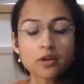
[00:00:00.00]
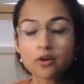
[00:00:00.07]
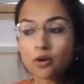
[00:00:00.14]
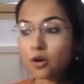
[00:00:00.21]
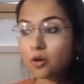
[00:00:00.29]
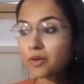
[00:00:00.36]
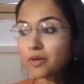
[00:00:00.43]

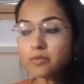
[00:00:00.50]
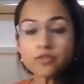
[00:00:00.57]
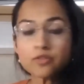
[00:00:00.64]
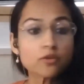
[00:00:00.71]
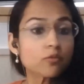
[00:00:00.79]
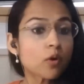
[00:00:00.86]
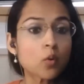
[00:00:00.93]
or maybe to
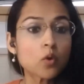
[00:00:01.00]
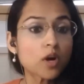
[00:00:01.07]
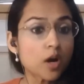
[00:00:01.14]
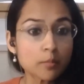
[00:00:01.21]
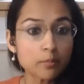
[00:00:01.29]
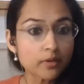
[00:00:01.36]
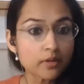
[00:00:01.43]
grow a
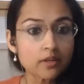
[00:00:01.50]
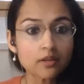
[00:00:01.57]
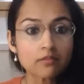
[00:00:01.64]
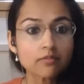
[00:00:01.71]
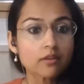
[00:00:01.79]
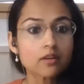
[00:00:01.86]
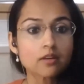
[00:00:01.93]
company
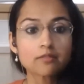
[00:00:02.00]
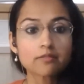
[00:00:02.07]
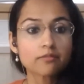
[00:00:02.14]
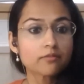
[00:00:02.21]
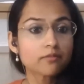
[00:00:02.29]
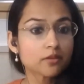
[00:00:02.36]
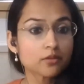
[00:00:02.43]
if
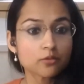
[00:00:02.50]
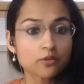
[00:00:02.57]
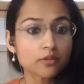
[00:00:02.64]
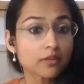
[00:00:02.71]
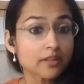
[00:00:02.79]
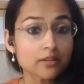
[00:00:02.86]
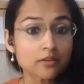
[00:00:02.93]
you're the
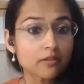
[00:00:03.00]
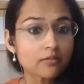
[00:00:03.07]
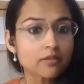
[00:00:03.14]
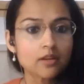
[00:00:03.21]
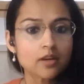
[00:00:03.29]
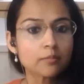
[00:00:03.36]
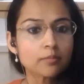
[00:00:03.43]
leader of a
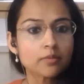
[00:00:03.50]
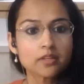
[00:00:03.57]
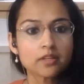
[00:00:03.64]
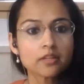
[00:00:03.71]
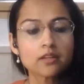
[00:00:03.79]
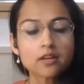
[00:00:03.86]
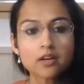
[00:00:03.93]

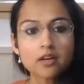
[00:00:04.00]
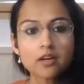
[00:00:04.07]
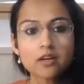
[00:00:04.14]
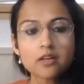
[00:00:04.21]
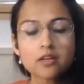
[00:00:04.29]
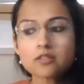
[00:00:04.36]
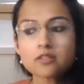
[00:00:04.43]
company.
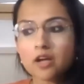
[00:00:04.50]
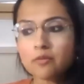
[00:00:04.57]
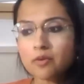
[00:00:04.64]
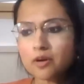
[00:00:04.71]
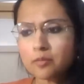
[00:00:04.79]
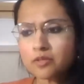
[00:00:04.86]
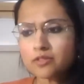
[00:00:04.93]
So I
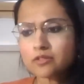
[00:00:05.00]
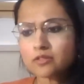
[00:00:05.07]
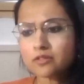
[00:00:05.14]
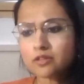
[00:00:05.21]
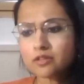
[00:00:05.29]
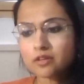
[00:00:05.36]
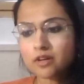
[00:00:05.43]
very much
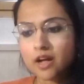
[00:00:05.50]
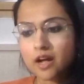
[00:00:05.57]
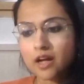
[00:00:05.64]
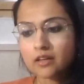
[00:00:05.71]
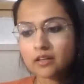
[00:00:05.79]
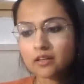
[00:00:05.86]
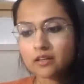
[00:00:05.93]
look
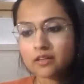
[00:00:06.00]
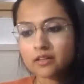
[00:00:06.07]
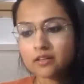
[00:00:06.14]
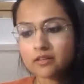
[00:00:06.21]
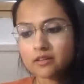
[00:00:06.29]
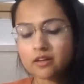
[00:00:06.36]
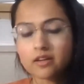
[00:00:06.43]
at a
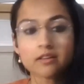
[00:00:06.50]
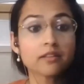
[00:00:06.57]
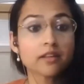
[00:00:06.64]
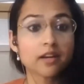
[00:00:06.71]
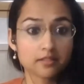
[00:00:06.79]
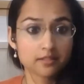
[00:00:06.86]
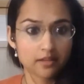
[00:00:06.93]
leader in
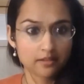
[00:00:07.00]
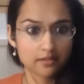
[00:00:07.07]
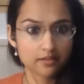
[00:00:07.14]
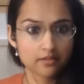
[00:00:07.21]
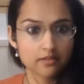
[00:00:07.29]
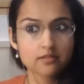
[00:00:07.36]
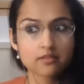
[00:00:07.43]
that
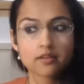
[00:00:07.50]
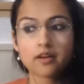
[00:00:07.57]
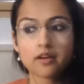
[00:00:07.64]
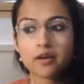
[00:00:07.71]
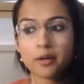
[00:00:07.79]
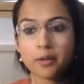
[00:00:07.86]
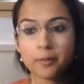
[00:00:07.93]
sense.
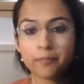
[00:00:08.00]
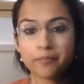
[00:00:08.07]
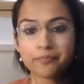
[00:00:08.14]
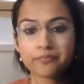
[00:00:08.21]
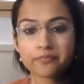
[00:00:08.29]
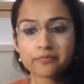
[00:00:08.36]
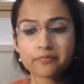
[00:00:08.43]
And
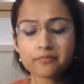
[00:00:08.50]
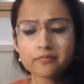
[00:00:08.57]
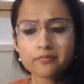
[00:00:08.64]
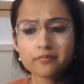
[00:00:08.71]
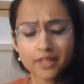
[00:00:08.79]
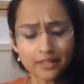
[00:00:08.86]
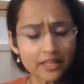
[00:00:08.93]

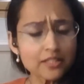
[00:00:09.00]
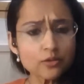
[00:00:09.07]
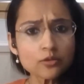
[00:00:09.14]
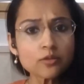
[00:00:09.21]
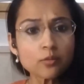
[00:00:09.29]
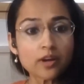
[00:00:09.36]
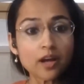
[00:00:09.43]
that's
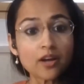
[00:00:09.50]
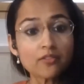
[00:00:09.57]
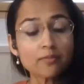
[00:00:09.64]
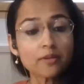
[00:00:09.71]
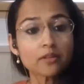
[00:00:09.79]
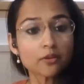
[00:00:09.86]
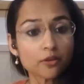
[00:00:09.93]
also what I've
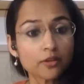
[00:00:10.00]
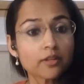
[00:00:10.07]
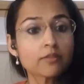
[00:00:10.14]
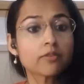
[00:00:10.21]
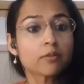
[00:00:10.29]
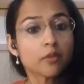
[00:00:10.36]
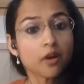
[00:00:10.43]
been learning
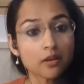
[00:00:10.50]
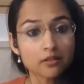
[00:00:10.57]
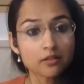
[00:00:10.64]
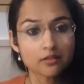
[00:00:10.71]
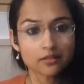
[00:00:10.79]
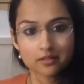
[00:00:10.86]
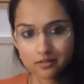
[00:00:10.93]
from other
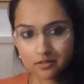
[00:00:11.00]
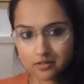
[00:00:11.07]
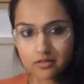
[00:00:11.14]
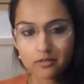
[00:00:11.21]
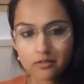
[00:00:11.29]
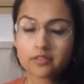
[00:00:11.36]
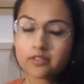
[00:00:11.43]
leaders
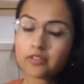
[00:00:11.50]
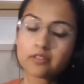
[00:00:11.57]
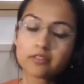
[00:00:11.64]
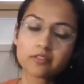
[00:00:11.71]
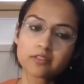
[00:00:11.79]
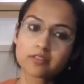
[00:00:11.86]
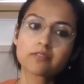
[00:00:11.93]
over the
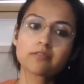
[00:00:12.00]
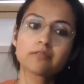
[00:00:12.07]
years.